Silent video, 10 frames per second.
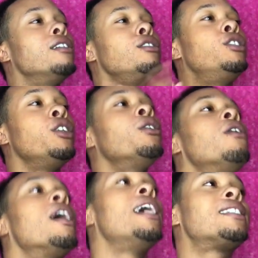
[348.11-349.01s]

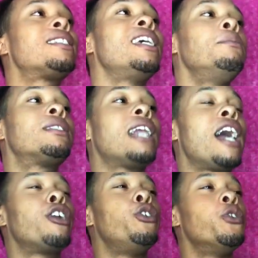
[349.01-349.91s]
Dior, it seems
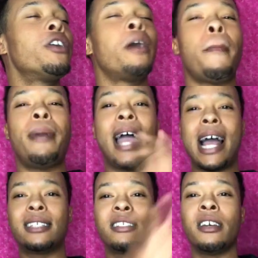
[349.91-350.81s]
like you're the
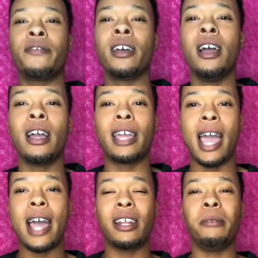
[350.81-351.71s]
passive,
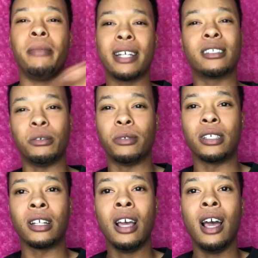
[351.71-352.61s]
catty, messy one.
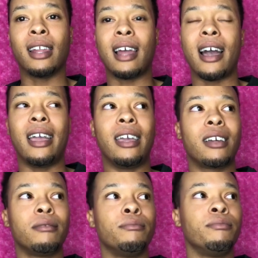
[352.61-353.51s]
Like,
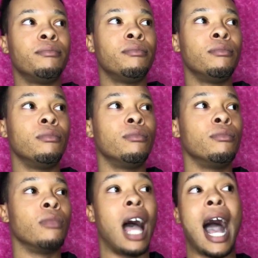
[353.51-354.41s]

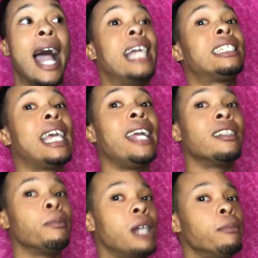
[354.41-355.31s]
I ain't saying
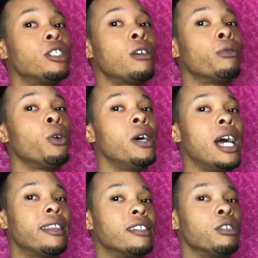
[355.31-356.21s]
nothing, but I'm just gonna throw it
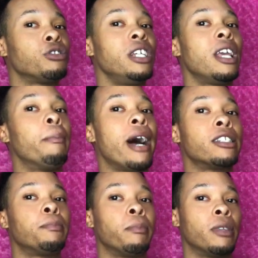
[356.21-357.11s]
out there so she can
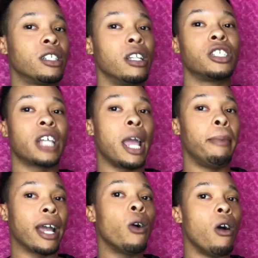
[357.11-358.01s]
bounce the shade
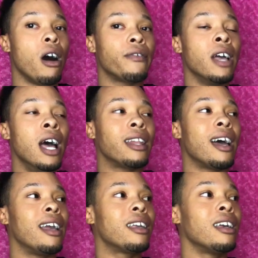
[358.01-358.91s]
back off.
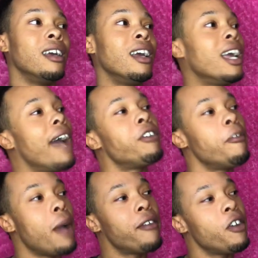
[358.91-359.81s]
Like, have
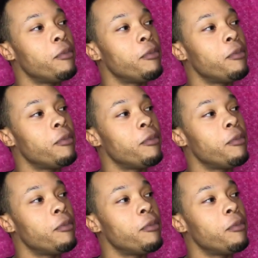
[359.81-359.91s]
you ever